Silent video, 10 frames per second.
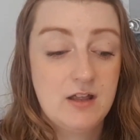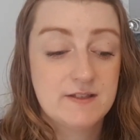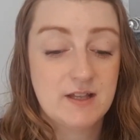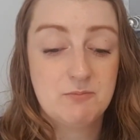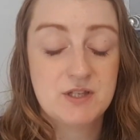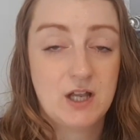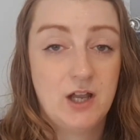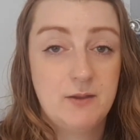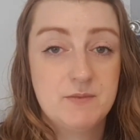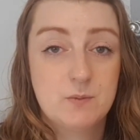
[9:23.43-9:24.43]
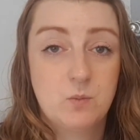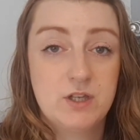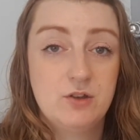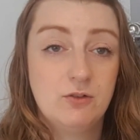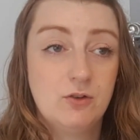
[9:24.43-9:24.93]
sometimes
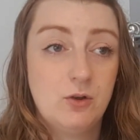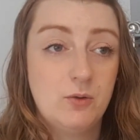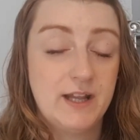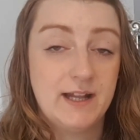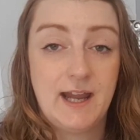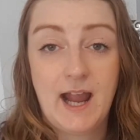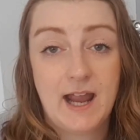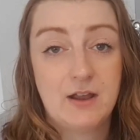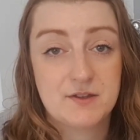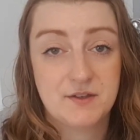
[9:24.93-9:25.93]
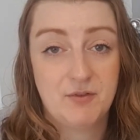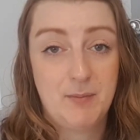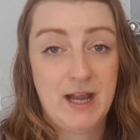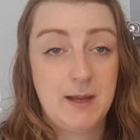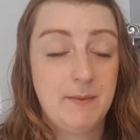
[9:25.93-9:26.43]
when you're caught in the chaos of a
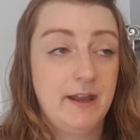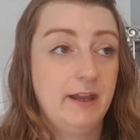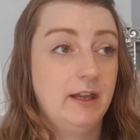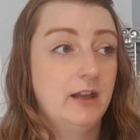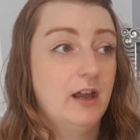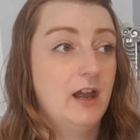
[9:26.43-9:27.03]
baby